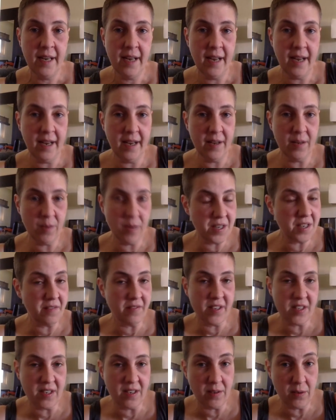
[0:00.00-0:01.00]
and the rest
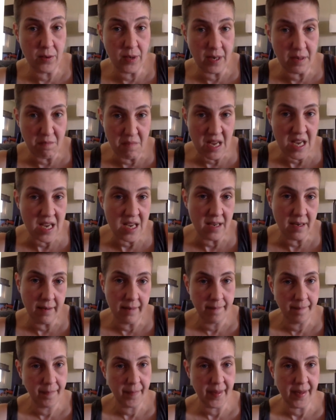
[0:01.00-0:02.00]
of us, including me,
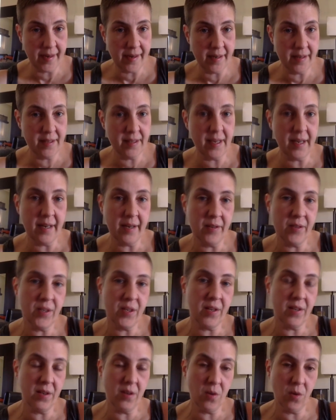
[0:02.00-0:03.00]
sat
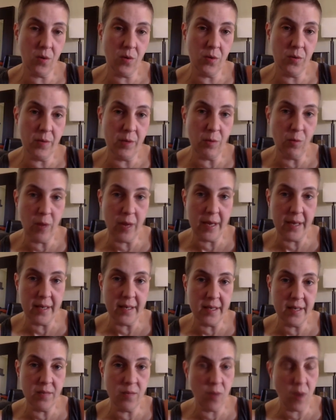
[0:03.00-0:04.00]
outside the courtroom and
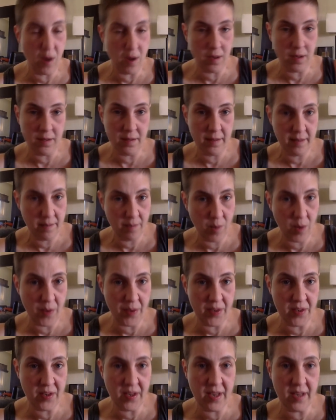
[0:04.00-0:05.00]
waited while
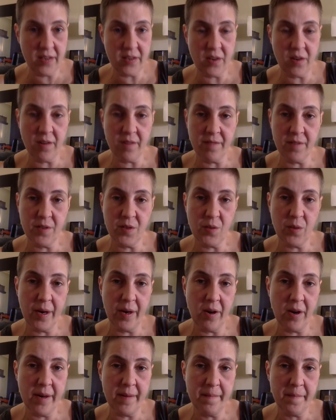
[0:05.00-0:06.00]
this case conference
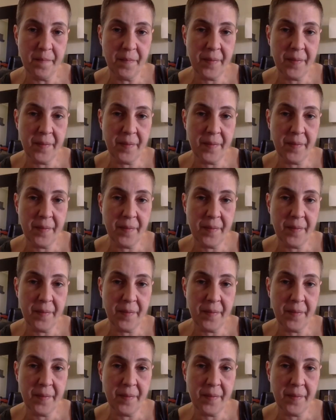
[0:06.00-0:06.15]
went on.